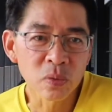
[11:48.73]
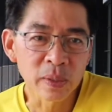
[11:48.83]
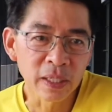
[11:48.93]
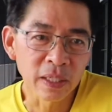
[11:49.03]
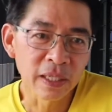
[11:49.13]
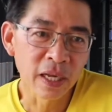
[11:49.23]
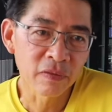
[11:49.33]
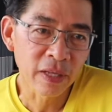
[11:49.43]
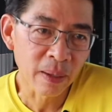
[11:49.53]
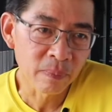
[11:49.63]
we
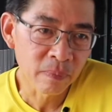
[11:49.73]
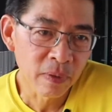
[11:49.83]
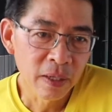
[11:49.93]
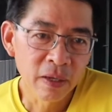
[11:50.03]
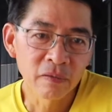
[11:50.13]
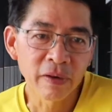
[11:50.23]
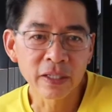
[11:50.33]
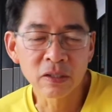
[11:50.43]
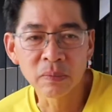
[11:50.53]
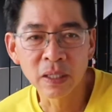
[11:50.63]
gave them
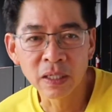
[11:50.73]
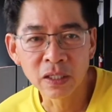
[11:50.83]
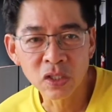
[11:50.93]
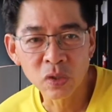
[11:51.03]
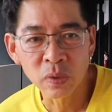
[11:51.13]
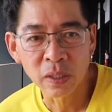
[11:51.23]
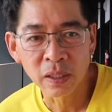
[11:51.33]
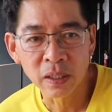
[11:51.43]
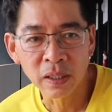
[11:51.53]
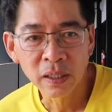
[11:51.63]
vitamins, we